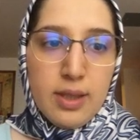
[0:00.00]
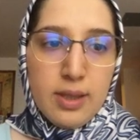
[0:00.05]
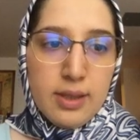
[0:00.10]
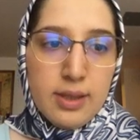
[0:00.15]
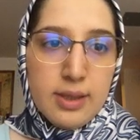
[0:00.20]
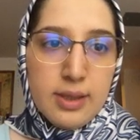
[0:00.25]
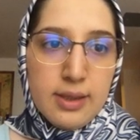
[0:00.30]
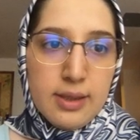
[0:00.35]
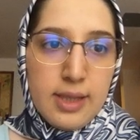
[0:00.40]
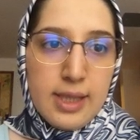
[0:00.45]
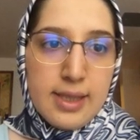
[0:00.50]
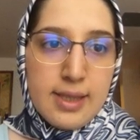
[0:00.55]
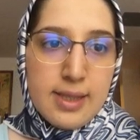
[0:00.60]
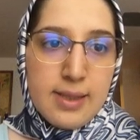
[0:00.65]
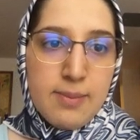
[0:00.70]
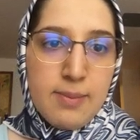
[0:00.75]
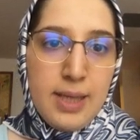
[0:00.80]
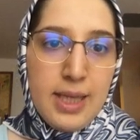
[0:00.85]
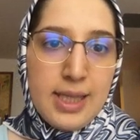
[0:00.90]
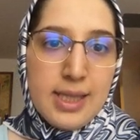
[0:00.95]
let's
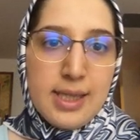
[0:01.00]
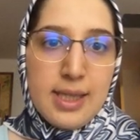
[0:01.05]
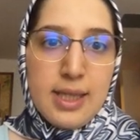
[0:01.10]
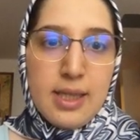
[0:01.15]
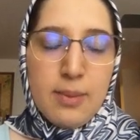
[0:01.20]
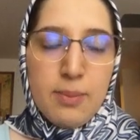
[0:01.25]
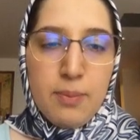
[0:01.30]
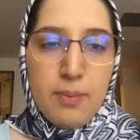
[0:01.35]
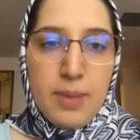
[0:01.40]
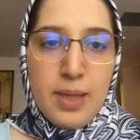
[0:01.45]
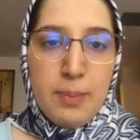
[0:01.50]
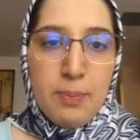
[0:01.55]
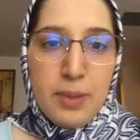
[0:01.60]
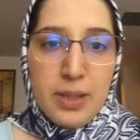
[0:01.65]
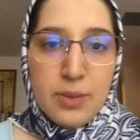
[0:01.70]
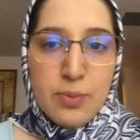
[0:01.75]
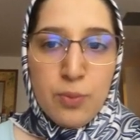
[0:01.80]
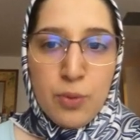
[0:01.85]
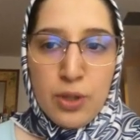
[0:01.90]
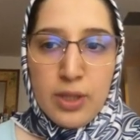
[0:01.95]
make it a bit
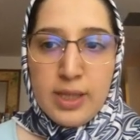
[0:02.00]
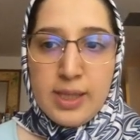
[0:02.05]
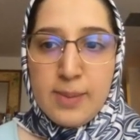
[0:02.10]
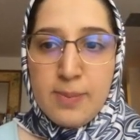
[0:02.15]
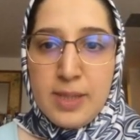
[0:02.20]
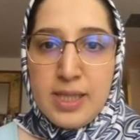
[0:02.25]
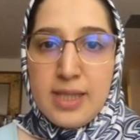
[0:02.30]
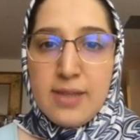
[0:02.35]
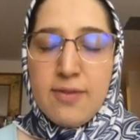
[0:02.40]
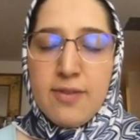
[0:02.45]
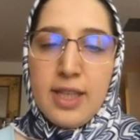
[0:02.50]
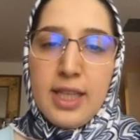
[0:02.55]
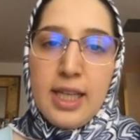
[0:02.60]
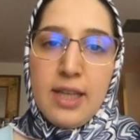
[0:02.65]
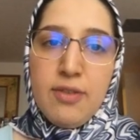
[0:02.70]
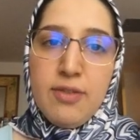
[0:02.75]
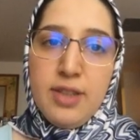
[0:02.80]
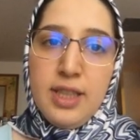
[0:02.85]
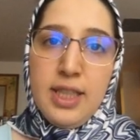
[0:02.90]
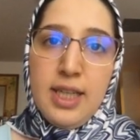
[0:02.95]
more specific.
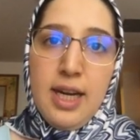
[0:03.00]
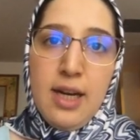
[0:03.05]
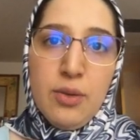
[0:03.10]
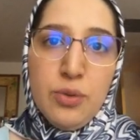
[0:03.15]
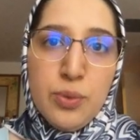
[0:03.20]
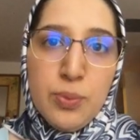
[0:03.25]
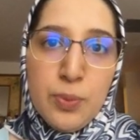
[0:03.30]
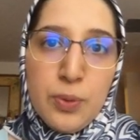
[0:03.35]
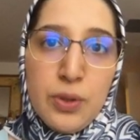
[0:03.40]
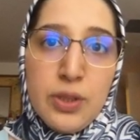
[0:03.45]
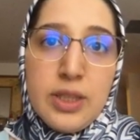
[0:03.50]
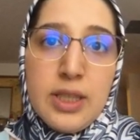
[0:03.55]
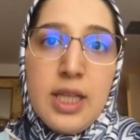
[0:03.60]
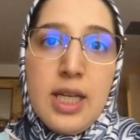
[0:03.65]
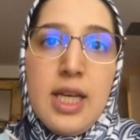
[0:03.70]
If the output